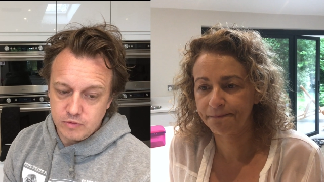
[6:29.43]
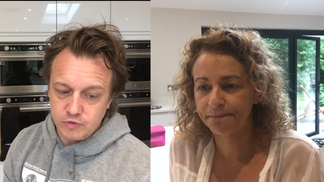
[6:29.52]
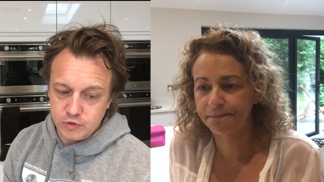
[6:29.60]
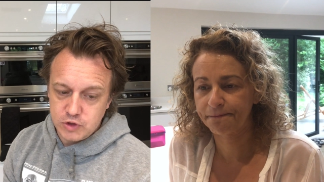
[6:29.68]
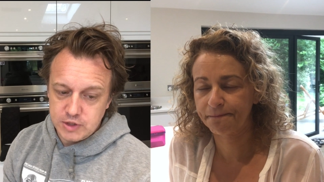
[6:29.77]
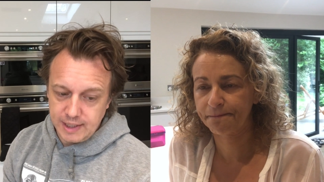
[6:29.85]

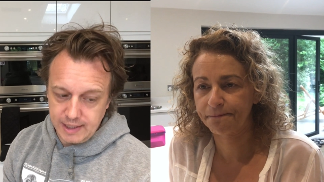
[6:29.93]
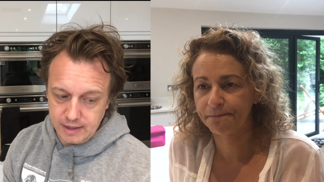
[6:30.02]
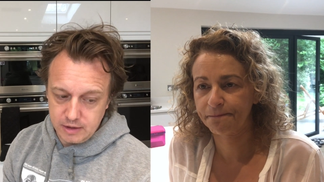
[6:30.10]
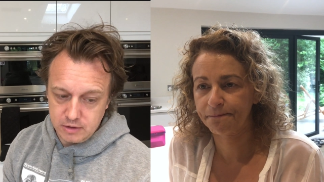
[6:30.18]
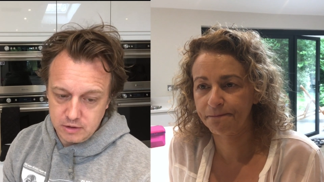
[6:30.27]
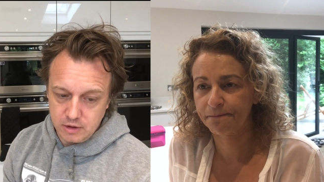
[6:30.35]
Speaker 1: feel
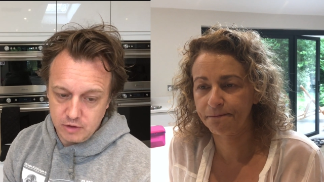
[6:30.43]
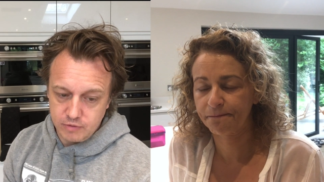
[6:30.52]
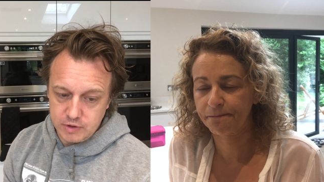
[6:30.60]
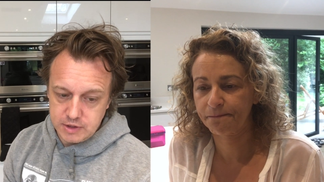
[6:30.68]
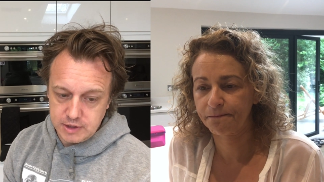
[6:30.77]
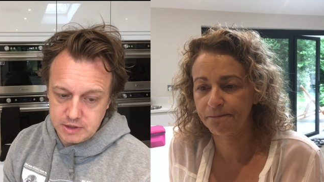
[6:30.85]
sad over
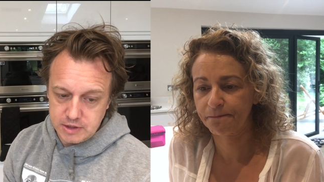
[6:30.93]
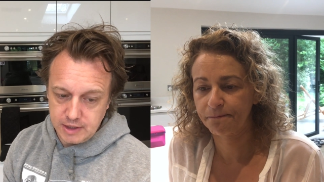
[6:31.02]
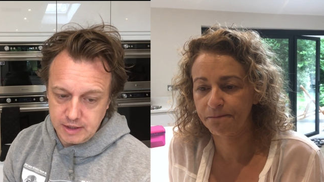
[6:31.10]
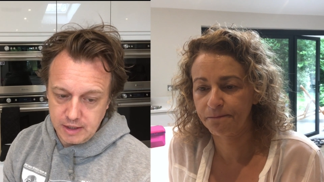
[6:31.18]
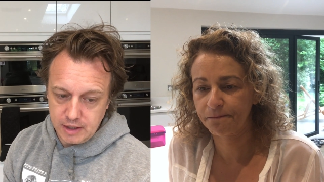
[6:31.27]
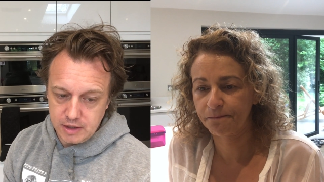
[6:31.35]
the
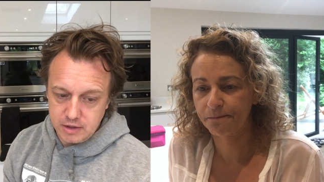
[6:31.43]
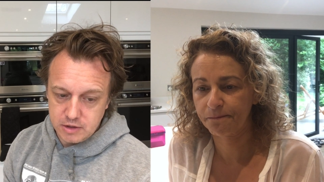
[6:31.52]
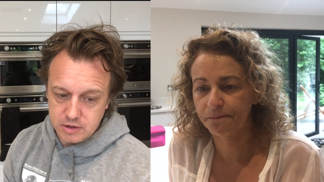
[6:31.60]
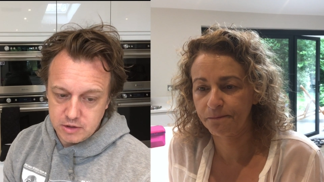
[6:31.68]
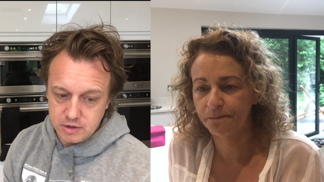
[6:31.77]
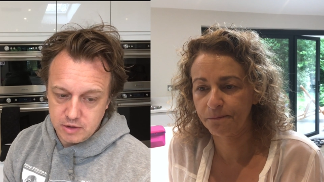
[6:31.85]
16
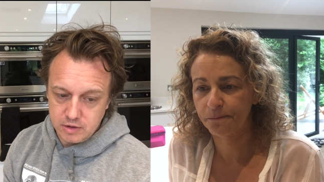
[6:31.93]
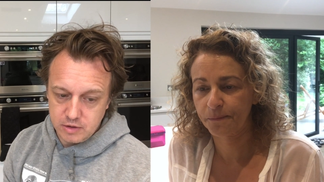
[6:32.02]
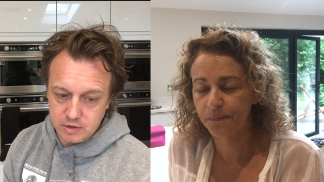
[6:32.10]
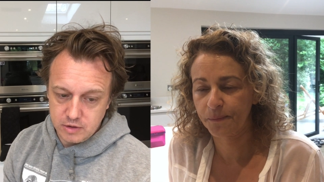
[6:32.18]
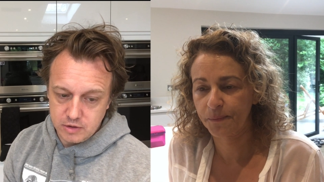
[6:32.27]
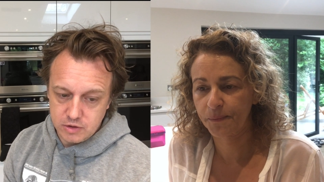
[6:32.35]
years
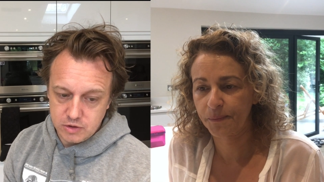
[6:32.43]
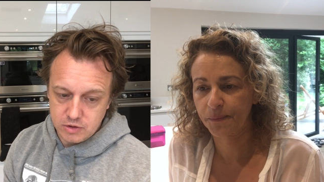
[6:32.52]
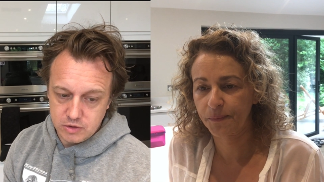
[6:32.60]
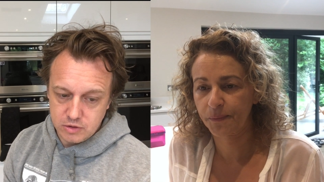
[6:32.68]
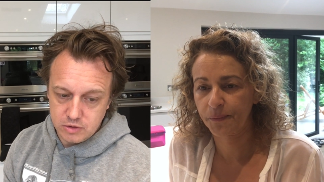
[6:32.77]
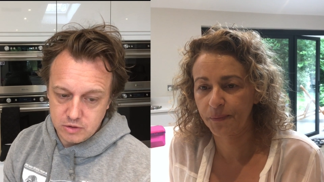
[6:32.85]
that
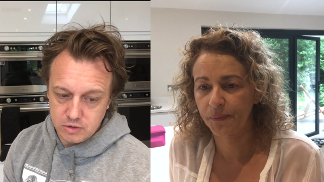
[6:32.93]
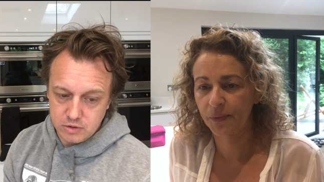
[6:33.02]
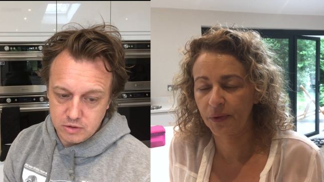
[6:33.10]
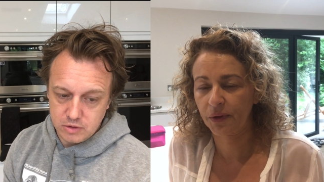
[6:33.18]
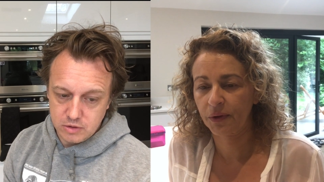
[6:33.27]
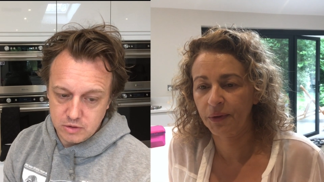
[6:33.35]

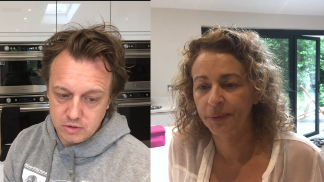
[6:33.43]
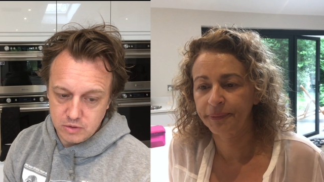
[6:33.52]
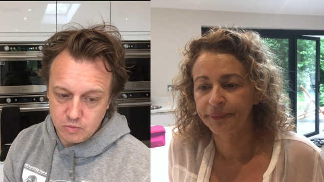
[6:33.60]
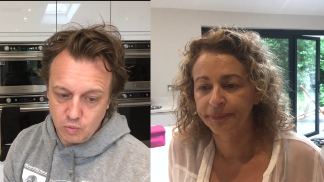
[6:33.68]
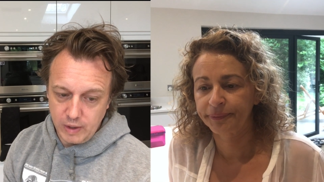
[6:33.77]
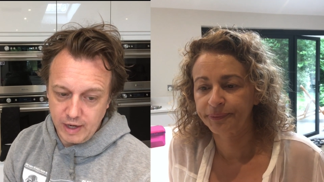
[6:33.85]

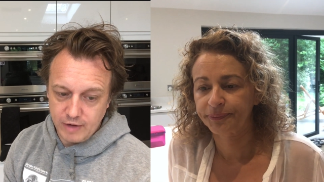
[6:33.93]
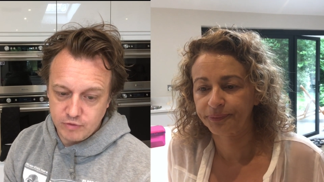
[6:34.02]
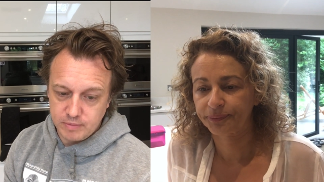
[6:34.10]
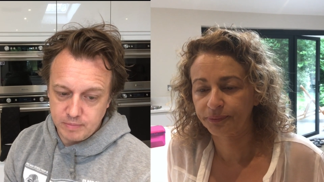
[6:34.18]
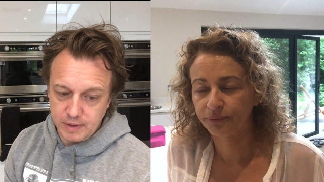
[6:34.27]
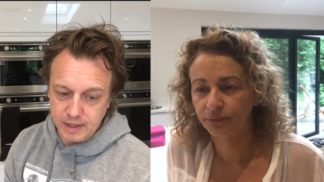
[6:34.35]
we
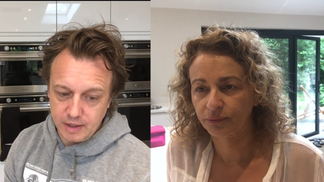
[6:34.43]
haven't been